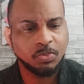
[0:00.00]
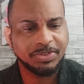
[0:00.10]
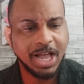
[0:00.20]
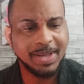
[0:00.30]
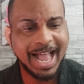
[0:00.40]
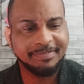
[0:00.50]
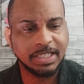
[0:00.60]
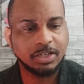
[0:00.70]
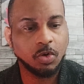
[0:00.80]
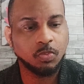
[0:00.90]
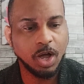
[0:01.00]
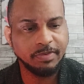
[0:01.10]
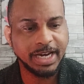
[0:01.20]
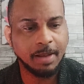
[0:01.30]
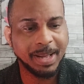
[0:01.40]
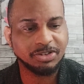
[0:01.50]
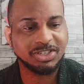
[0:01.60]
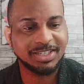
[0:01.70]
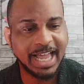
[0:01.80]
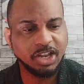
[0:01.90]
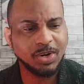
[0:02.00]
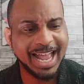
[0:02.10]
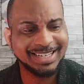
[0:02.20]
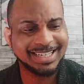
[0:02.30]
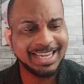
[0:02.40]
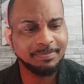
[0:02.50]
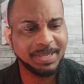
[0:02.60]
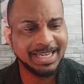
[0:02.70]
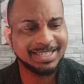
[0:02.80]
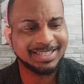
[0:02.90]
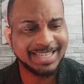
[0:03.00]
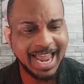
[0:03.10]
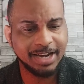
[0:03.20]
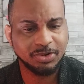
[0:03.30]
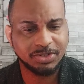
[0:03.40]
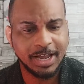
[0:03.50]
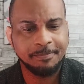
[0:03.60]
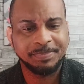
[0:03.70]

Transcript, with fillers: without having to worry about stellar SEP standards